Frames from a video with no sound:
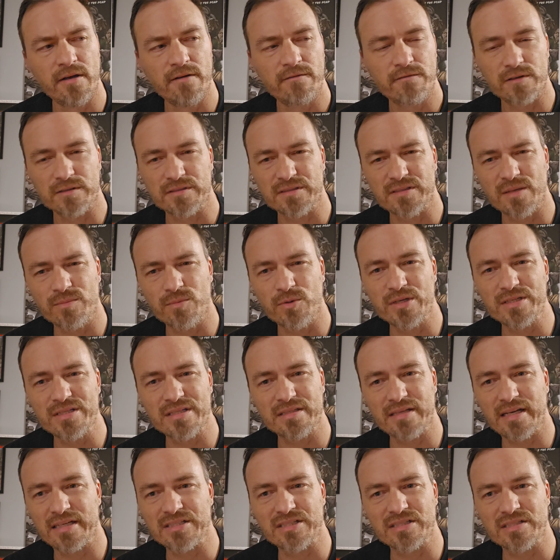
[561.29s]
For some
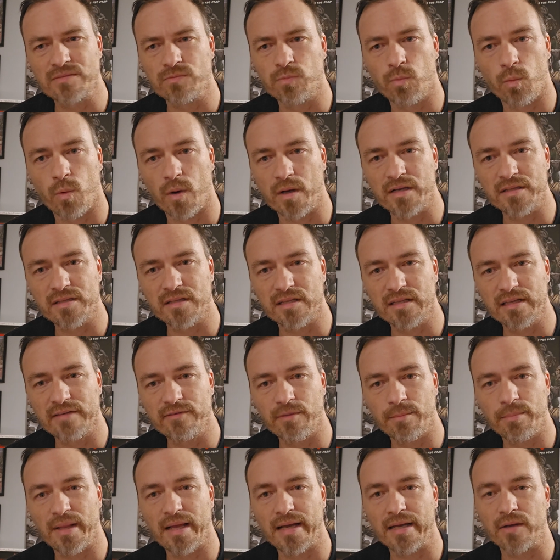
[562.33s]
reason, I just wanted to leave
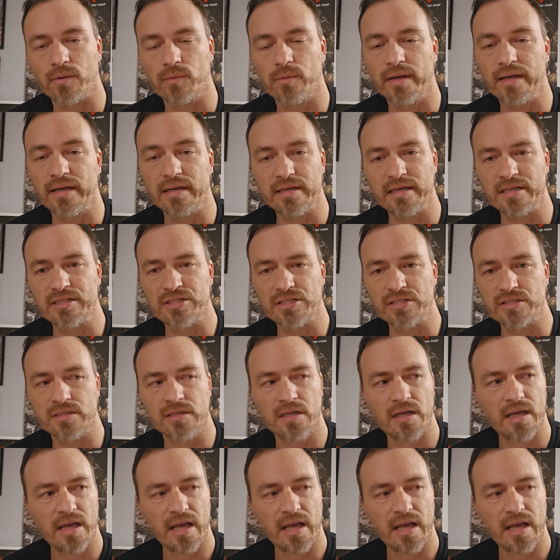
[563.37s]
it black and white, and it just